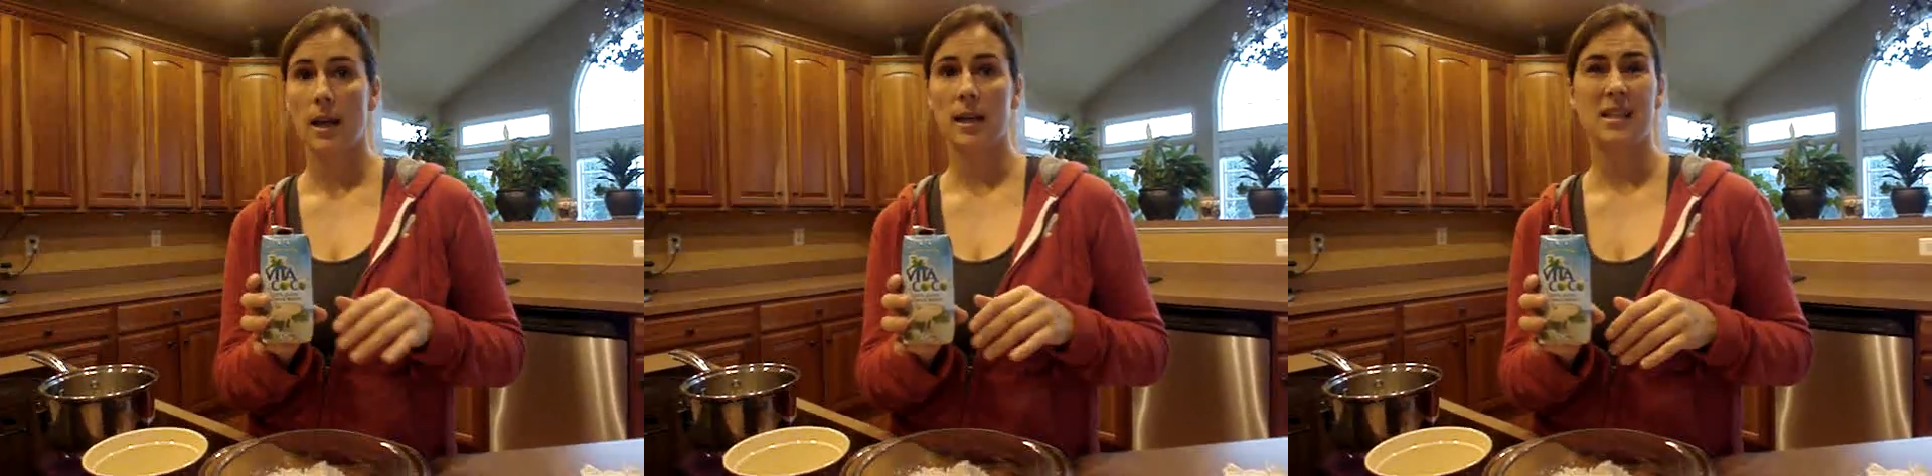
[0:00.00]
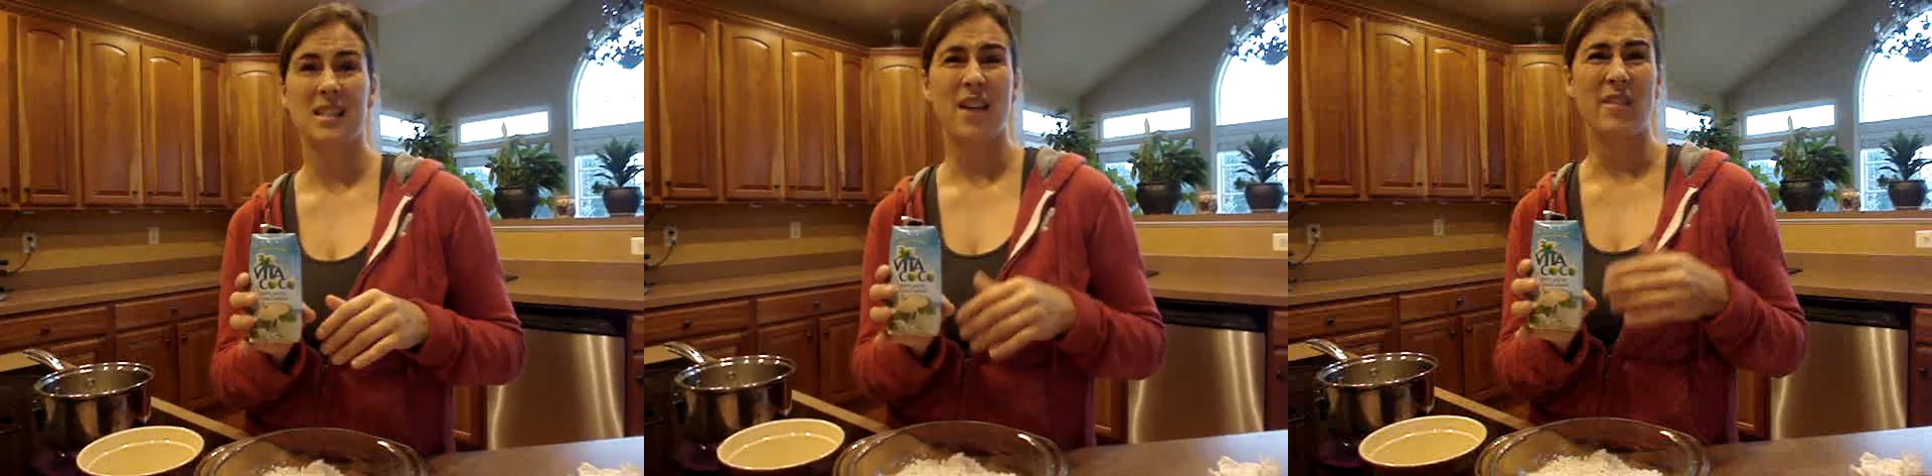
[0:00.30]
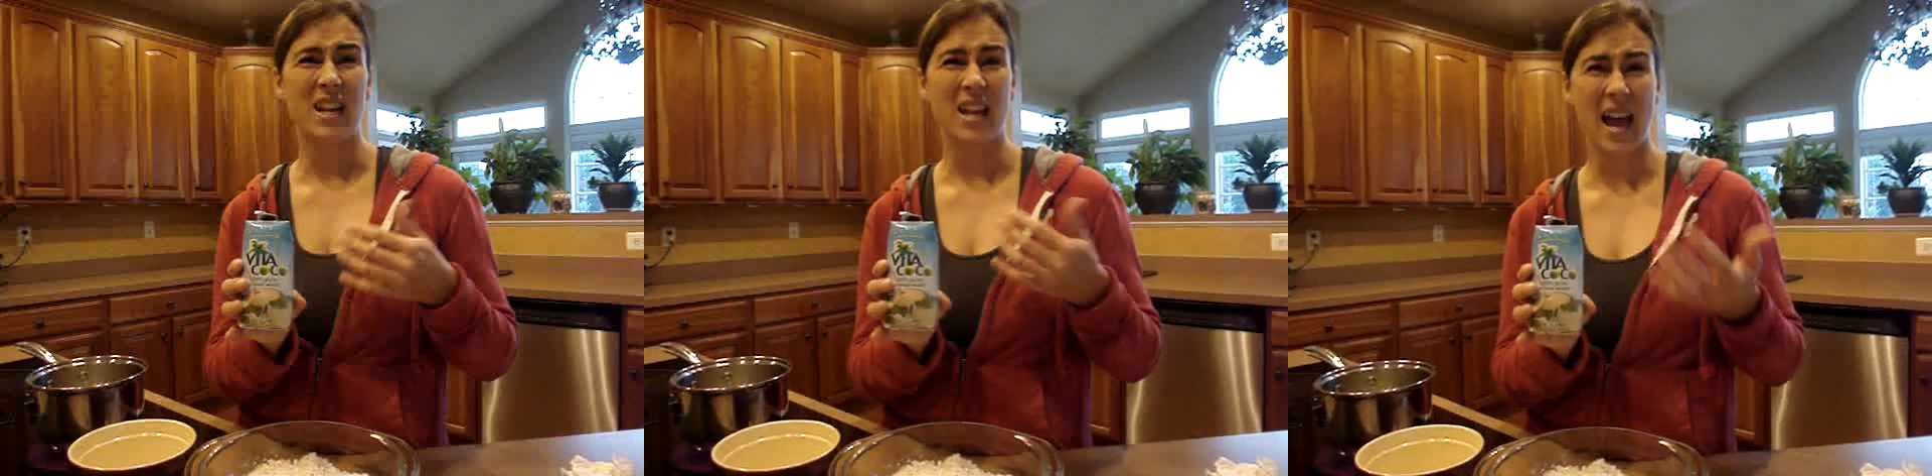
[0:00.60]
It doesn't have
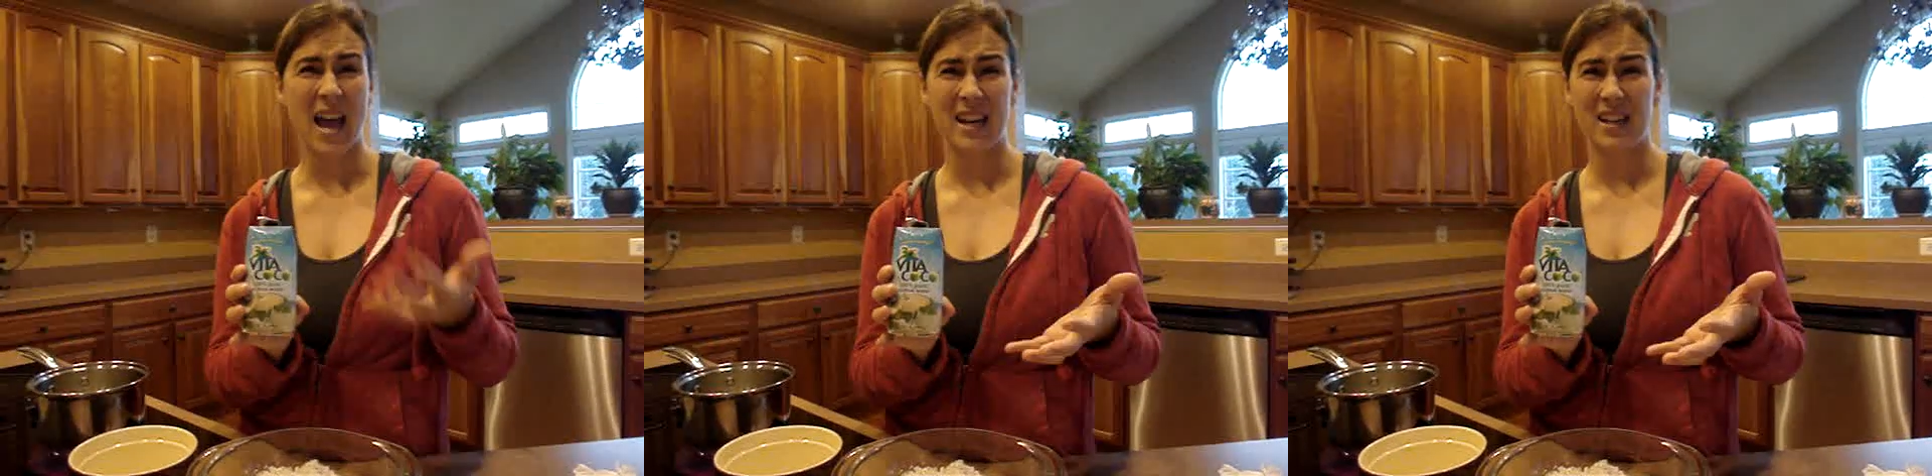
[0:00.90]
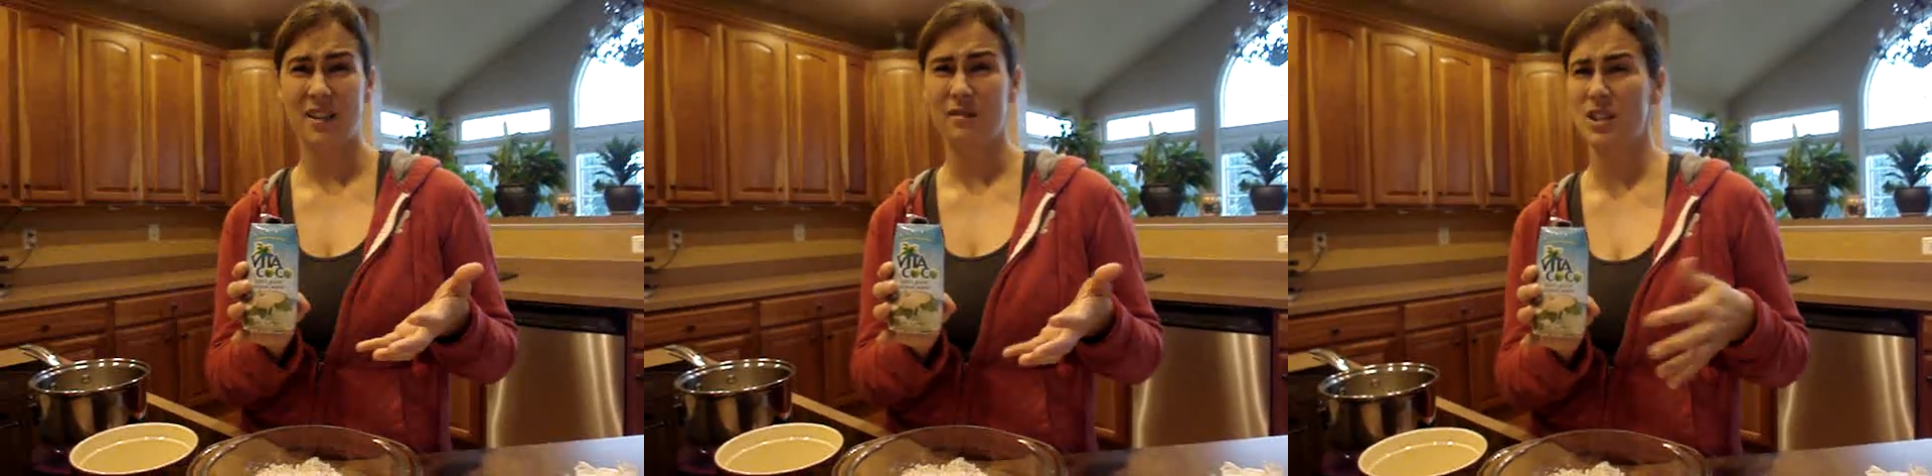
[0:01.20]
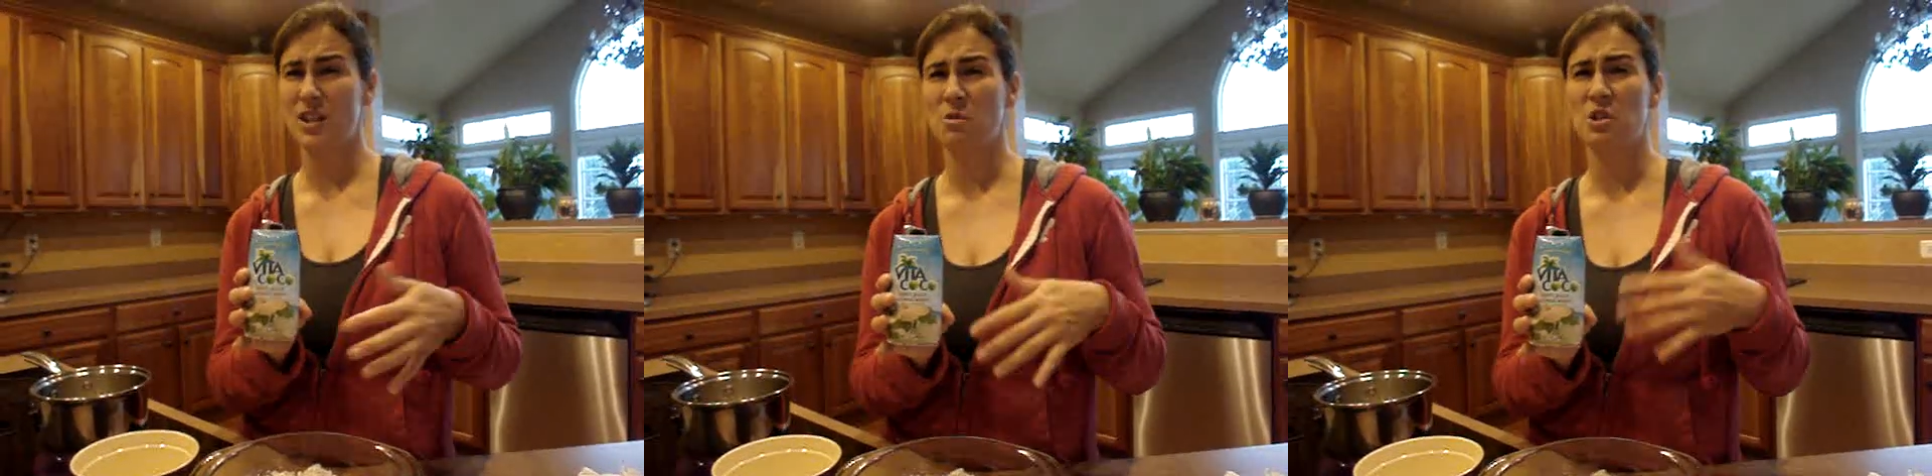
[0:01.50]
any
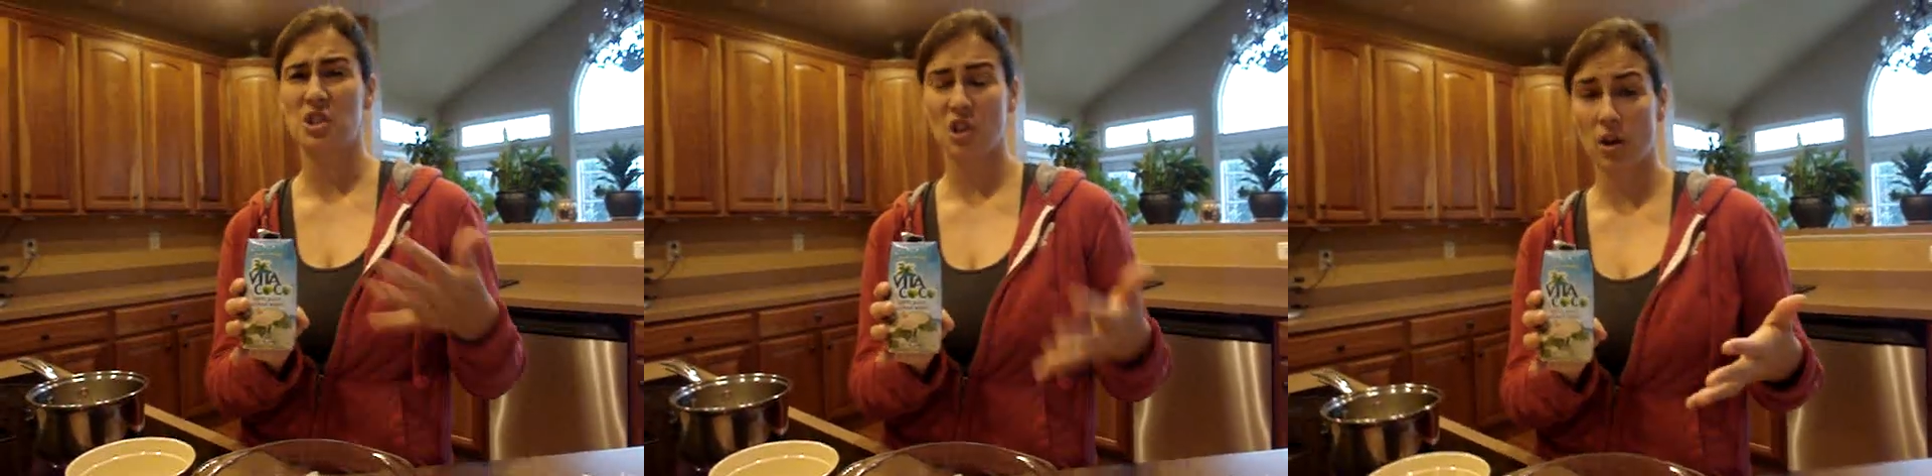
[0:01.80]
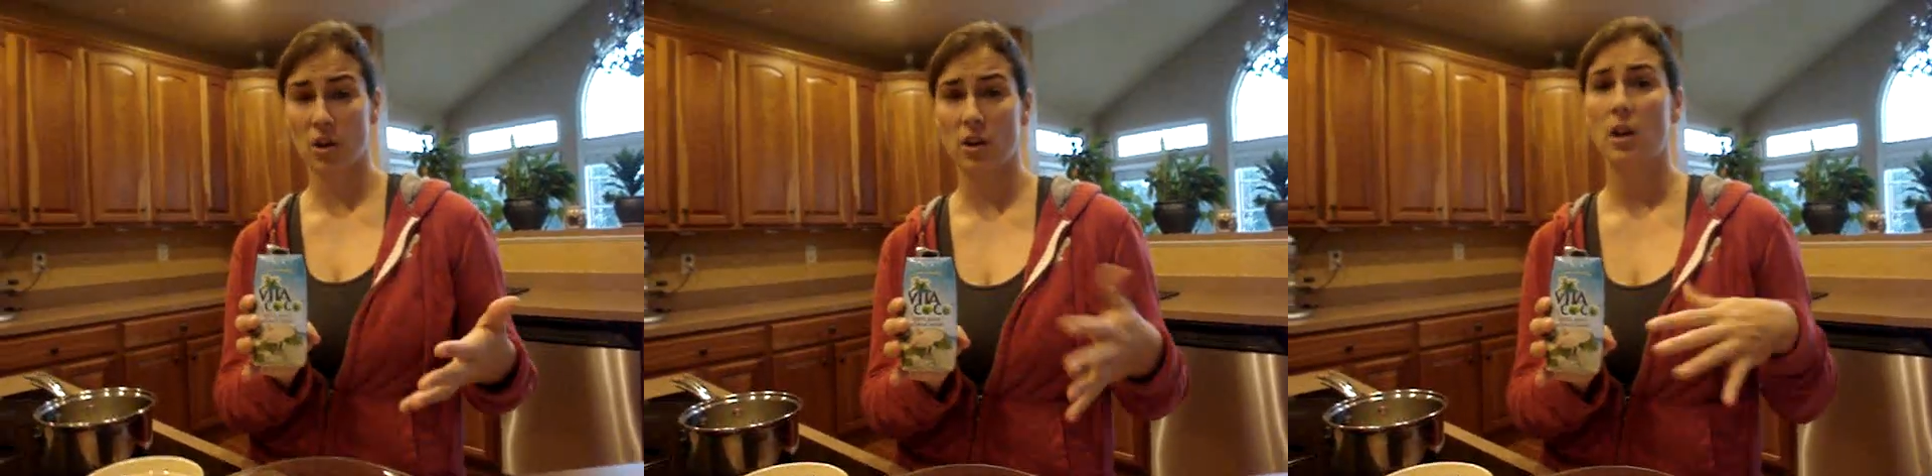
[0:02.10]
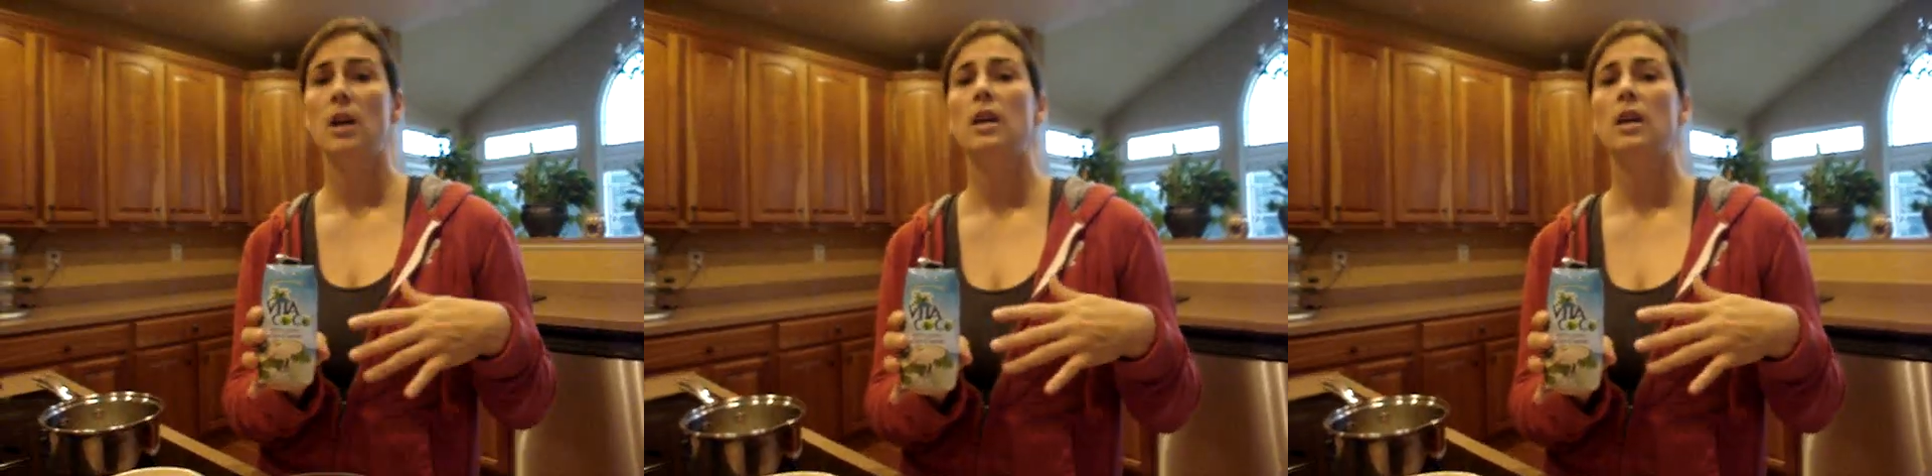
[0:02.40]
additives, no sugar,